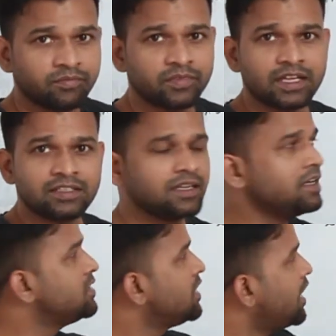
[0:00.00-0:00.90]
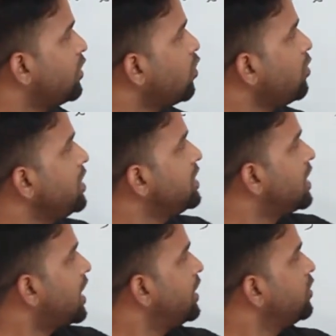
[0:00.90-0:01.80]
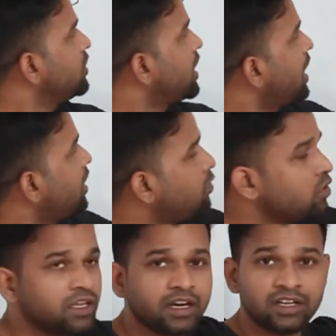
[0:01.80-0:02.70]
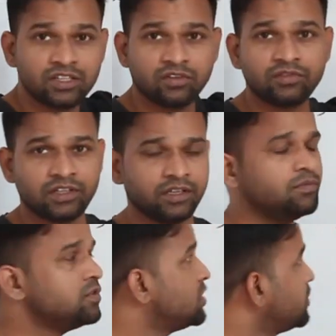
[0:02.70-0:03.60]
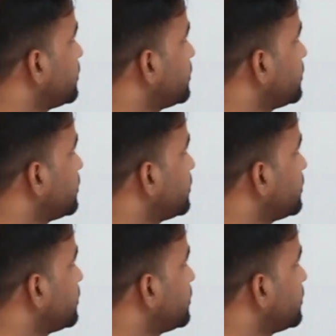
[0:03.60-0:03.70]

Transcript: That's the reason I omit the, I don't care about the rest of the terms.